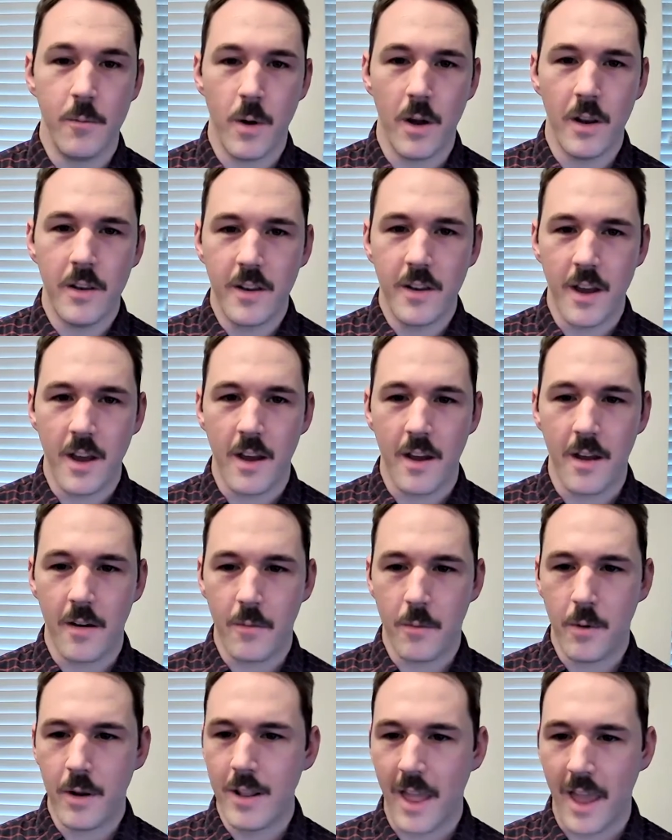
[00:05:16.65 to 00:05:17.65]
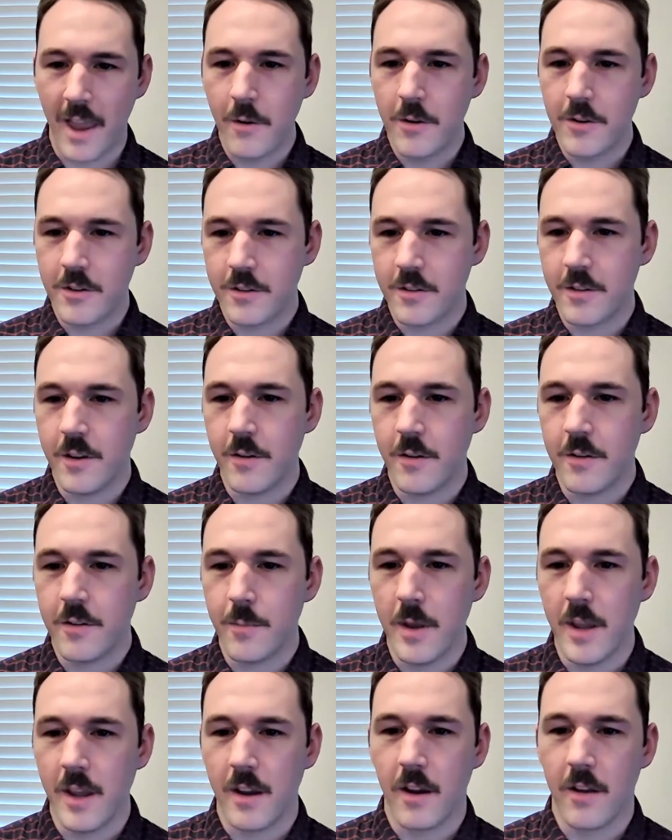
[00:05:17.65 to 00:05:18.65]
What languages do you
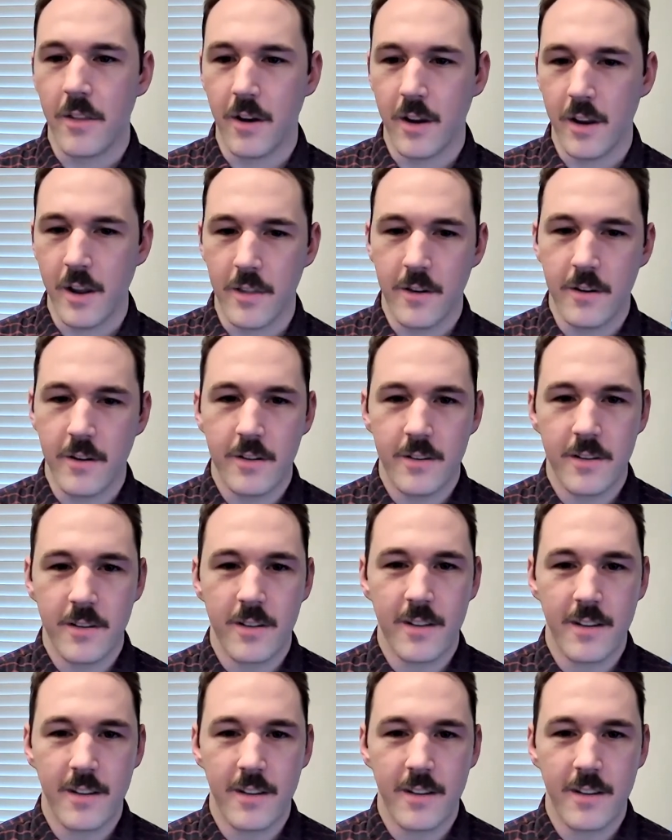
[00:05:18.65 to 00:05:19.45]
speak? Are there any others?